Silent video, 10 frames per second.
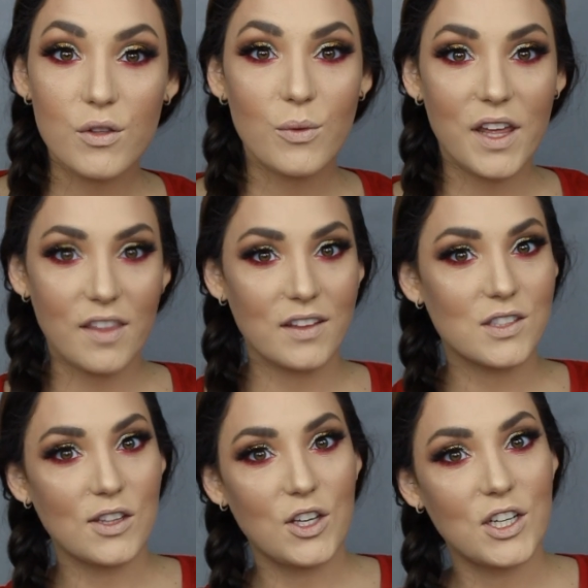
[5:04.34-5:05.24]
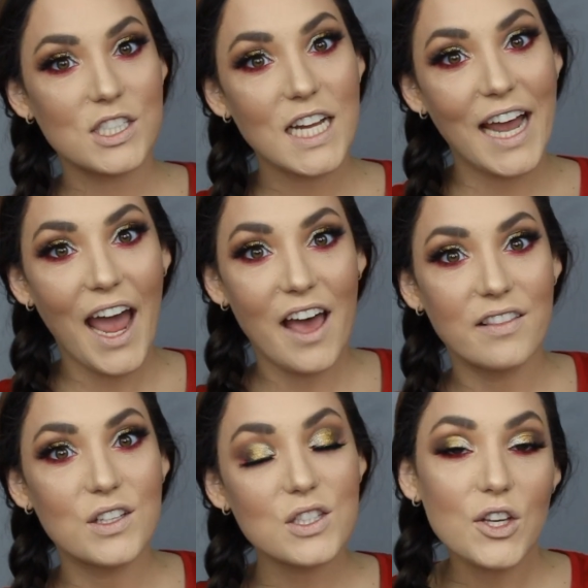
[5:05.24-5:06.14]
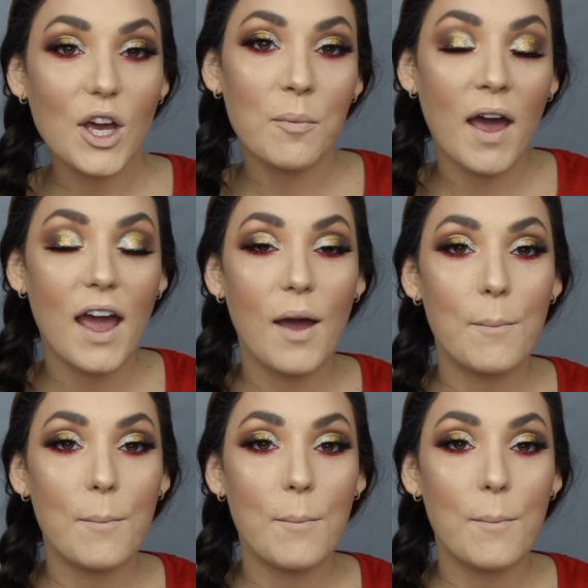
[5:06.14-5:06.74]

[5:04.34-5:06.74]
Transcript: the way this looked. I had this look in my